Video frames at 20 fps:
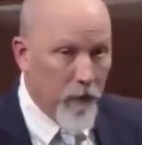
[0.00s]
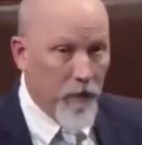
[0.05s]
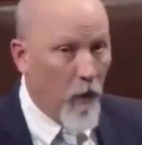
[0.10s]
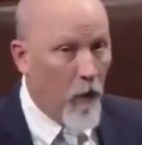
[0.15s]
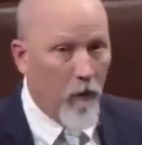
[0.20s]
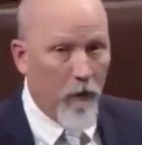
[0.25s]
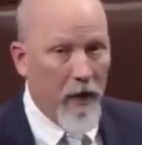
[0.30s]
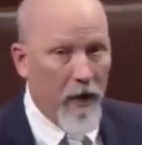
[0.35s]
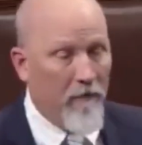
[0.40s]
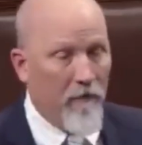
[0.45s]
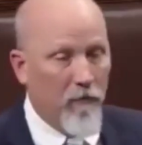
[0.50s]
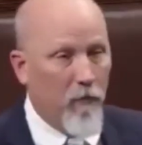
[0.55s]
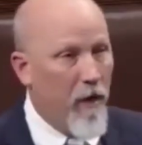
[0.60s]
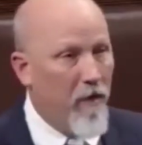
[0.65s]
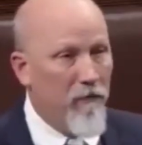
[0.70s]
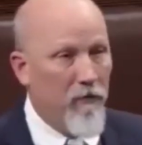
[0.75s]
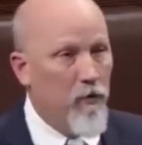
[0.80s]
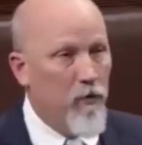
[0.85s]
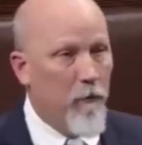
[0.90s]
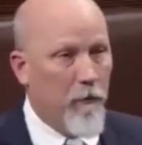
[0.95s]
We don't have a
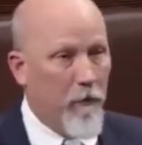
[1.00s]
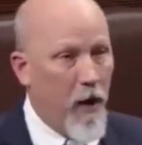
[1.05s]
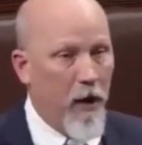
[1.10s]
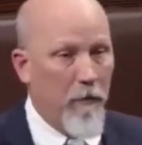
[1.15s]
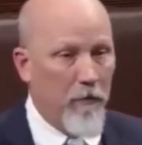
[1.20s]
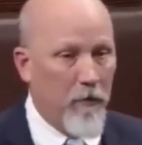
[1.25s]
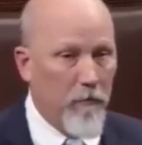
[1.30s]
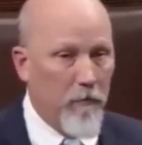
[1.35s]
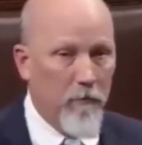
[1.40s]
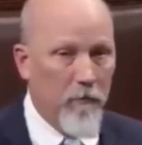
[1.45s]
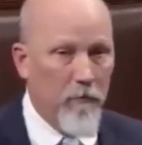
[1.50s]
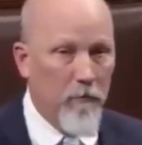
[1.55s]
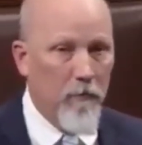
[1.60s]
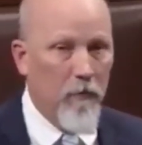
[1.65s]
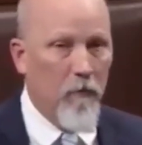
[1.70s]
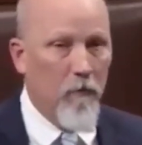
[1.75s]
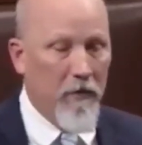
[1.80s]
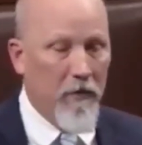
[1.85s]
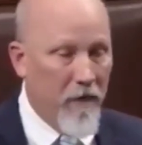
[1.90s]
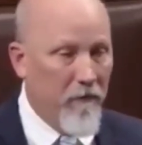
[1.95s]
revenue problem.
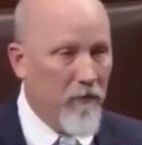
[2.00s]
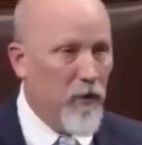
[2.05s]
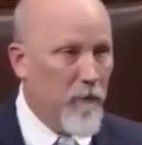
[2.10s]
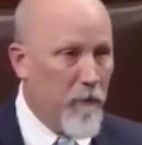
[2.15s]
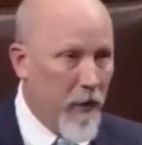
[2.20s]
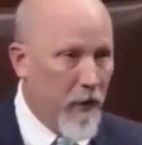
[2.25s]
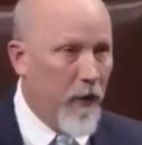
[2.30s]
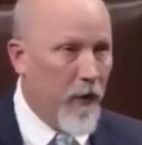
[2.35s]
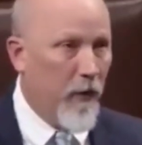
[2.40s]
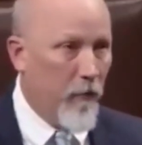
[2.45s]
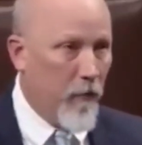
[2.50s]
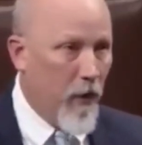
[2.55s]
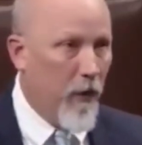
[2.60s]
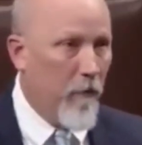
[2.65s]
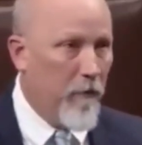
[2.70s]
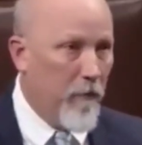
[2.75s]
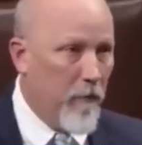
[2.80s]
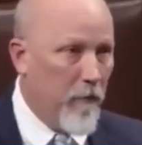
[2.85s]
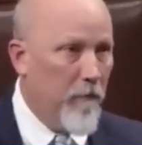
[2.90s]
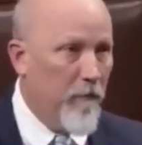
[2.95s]
We have a spending
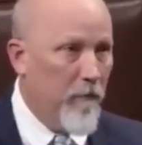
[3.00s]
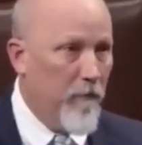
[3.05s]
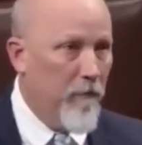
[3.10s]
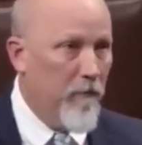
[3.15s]
problem.